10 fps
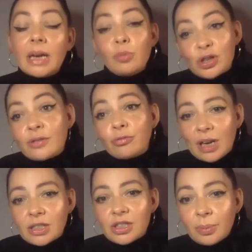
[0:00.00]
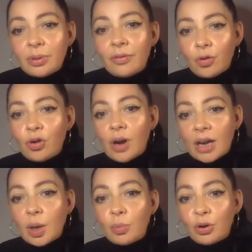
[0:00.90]
abusive relationship for a
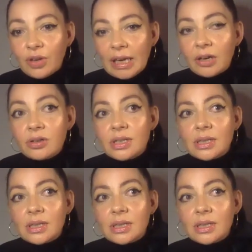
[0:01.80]
number of years,